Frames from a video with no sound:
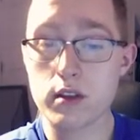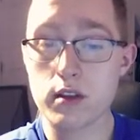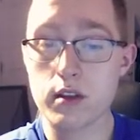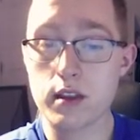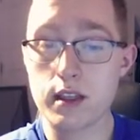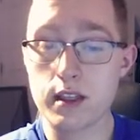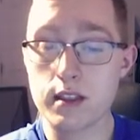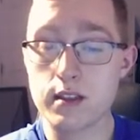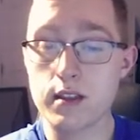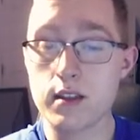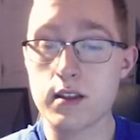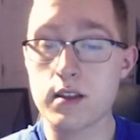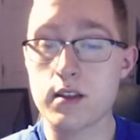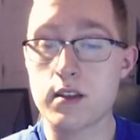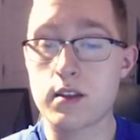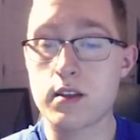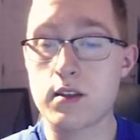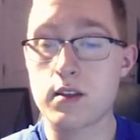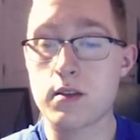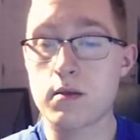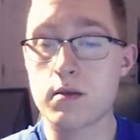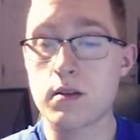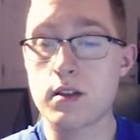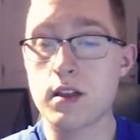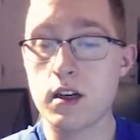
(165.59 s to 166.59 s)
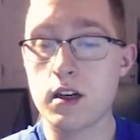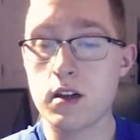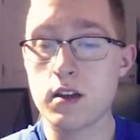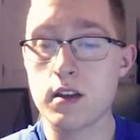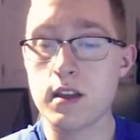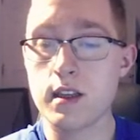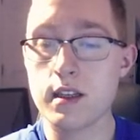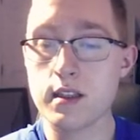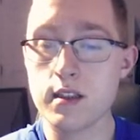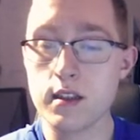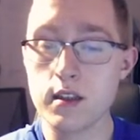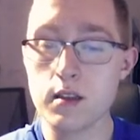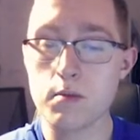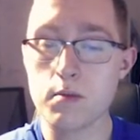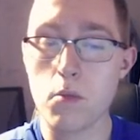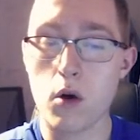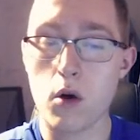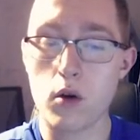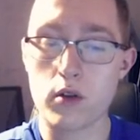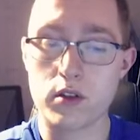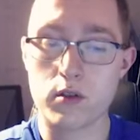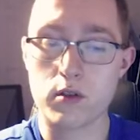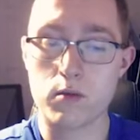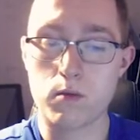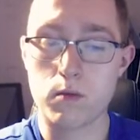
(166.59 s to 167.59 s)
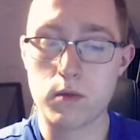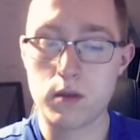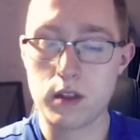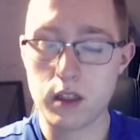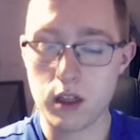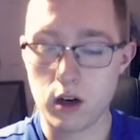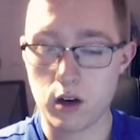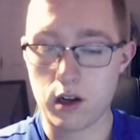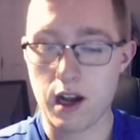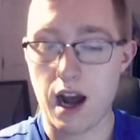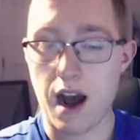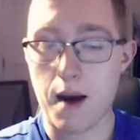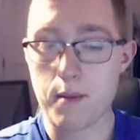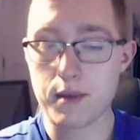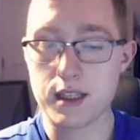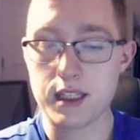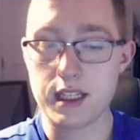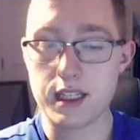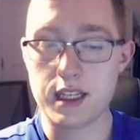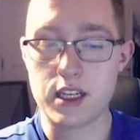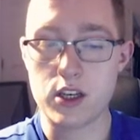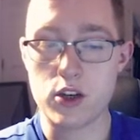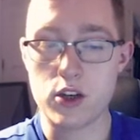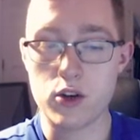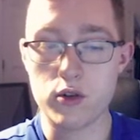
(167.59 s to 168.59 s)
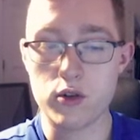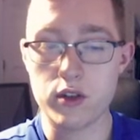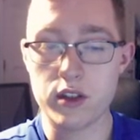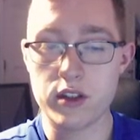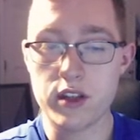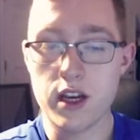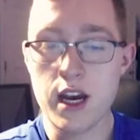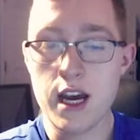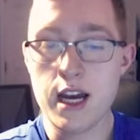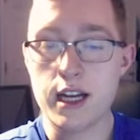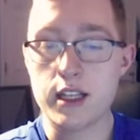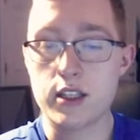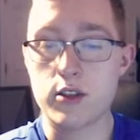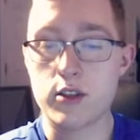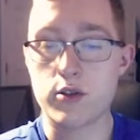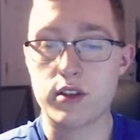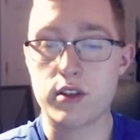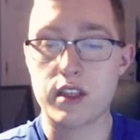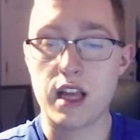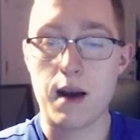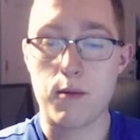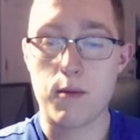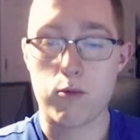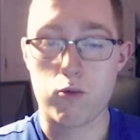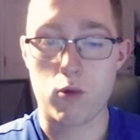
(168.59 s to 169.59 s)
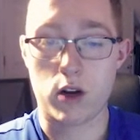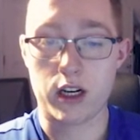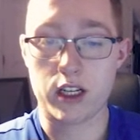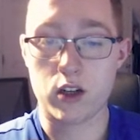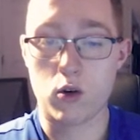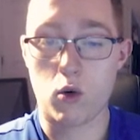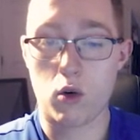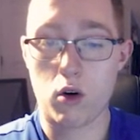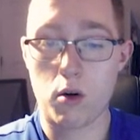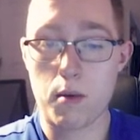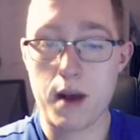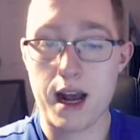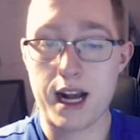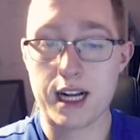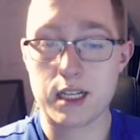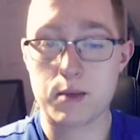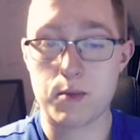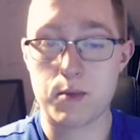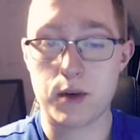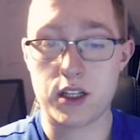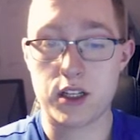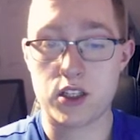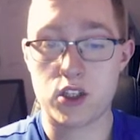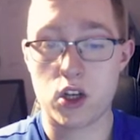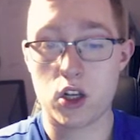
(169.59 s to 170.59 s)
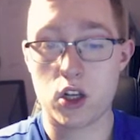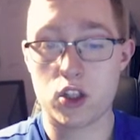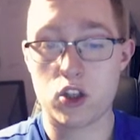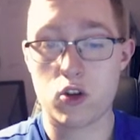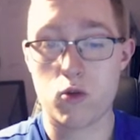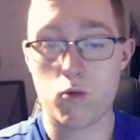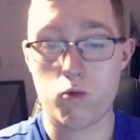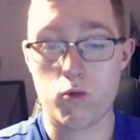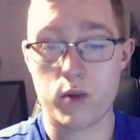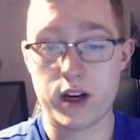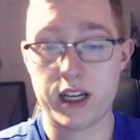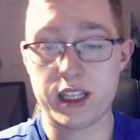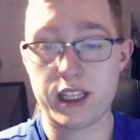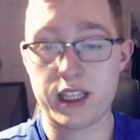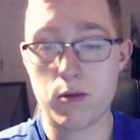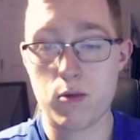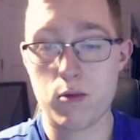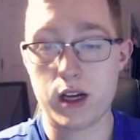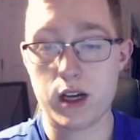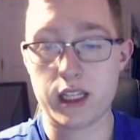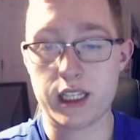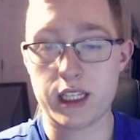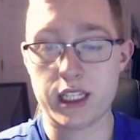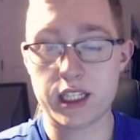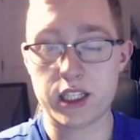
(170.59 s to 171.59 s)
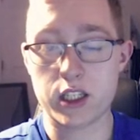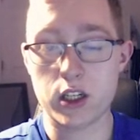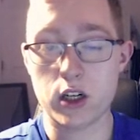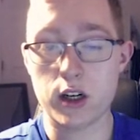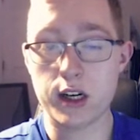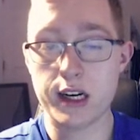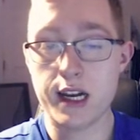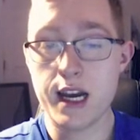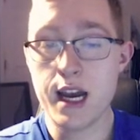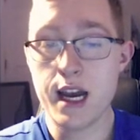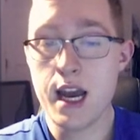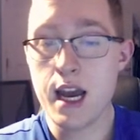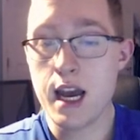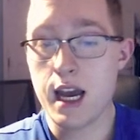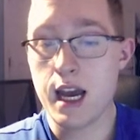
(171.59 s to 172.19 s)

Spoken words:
This is most commonly used to stop running quarterbacks, but it's also really good.